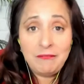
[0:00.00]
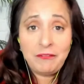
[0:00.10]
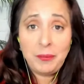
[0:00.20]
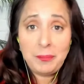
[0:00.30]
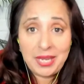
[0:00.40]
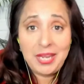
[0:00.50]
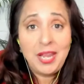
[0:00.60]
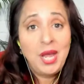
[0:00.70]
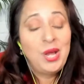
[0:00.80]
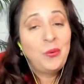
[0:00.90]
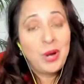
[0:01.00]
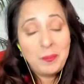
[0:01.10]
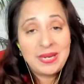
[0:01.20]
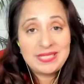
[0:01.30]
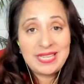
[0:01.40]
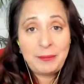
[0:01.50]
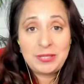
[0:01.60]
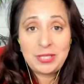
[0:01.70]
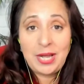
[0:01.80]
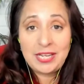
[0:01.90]
for me, one of my
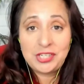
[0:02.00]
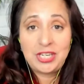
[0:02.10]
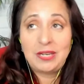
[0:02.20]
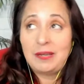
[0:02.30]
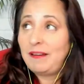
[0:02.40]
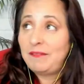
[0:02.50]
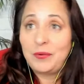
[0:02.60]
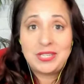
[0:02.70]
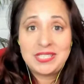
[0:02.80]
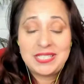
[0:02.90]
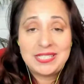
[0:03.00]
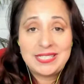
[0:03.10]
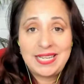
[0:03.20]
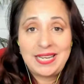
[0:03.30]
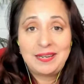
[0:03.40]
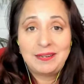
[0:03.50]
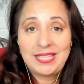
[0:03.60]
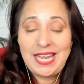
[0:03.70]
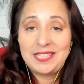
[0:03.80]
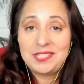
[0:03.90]
sabotaging uh, voices that
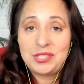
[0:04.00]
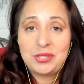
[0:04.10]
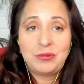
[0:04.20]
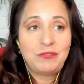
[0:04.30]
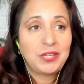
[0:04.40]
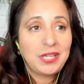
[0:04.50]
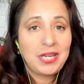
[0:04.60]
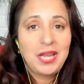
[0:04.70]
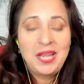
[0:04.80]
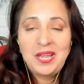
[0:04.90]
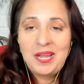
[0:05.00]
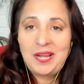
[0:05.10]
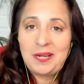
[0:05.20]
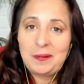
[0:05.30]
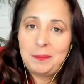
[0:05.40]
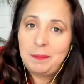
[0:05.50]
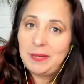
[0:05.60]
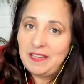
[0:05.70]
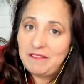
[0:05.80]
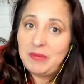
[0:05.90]
tends to really uh,
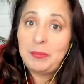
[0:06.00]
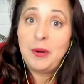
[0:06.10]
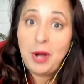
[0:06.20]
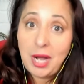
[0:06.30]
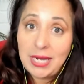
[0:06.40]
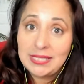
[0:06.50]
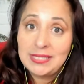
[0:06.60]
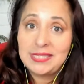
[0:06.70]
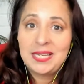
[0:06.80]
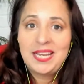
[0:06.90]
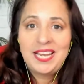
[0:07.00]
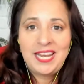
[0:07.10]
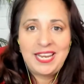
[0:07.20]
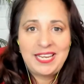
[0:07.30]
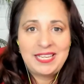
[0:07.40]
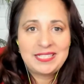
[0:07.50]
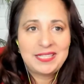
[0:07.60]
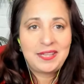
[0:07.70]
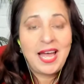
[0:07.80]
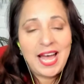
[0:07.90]
give me pause is
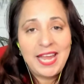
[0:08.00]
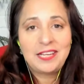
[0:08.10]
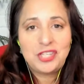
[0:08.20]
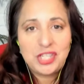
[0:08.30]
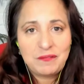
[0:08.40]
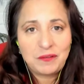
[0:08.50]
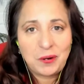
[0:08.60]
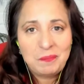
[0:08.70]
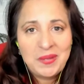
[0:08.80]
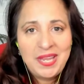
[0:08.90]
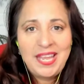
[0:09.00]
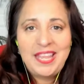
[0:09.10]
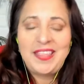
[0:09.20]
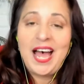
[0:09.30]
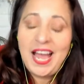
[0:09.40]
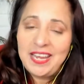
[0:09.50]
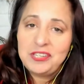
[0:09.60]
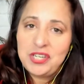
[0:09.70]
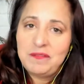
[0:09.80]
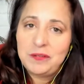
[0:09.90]
high achiever. The high
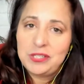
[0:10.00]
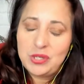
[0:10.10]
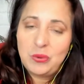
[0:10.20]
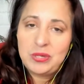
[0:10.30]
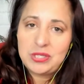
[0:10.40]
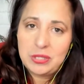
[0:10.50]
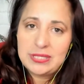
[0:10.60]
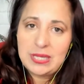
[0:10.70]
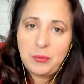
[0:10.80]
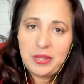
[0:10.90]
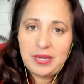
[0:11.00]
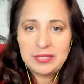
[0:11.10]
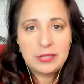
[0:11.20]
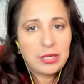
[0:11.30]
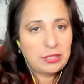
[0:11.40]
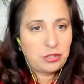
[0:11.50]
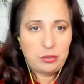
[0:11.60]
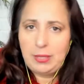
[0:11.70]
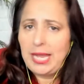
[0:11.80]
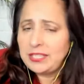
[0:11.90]
achiever is always someone that is looking
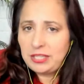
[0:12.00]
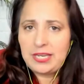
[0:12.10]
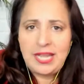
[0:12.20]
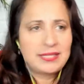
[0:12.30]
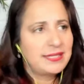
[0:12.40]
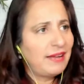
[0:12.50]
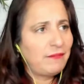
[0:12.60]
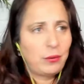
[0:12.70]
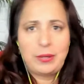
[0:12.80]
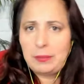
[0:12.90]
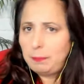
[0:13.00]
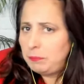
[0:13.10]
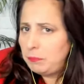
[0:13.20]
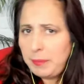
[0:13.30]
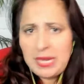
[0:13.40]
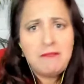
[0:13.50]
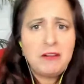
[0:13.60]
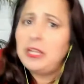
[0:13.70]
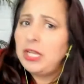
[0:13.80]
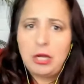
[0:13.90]
to get to the next level and be
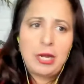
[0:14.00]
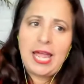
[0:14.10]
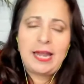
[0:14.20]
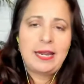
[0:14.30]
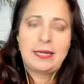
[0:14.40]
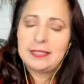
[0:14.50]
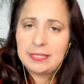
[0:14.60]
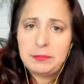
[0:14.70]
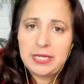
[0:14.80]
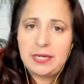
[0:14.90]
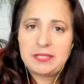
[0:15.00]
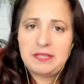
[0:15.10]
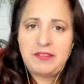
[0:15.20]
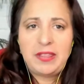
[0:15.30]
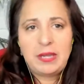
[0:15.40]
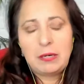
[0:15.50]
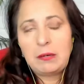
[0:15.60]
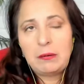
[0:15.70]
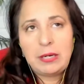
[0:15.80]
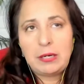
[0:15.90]
really good at it. And sometimes, if I think,
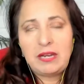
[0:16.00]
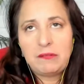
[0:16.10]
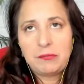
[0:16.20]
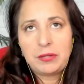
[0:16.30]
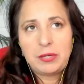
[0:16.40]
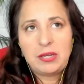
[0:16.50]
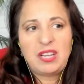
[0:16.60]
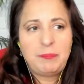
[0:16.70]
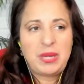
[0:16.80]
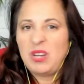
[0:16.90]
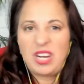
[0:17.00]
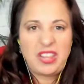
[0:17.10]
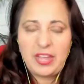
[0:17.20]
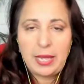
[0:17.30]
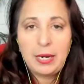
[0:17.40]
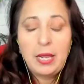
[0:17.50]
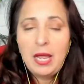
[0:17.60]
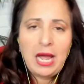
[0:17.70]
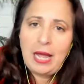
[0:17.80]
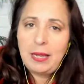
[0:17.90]
"Oh, I could never really good at, be good at that,"
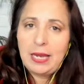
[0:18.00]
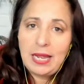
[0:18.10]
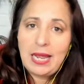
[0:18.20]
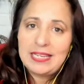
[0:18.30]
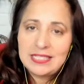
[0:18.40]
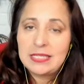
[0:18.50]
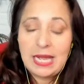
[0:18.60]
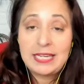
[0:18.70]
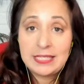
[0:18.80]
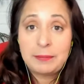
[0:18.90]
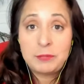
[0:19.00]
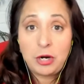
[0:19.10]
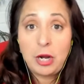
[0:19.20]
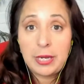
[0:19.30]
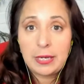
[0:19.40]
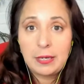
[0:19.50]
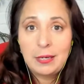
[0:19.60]
I, I I stop trying.